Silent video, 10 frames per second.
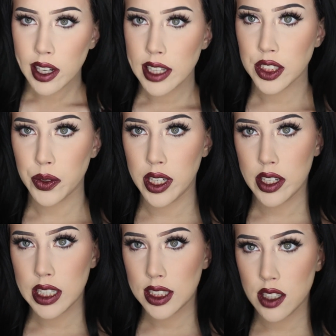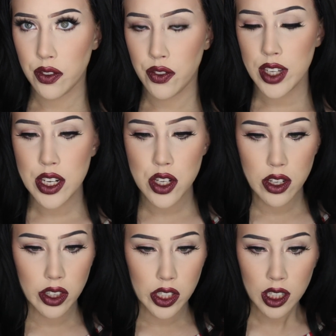Guys, so here is the
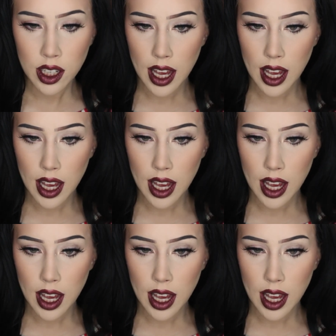finished look.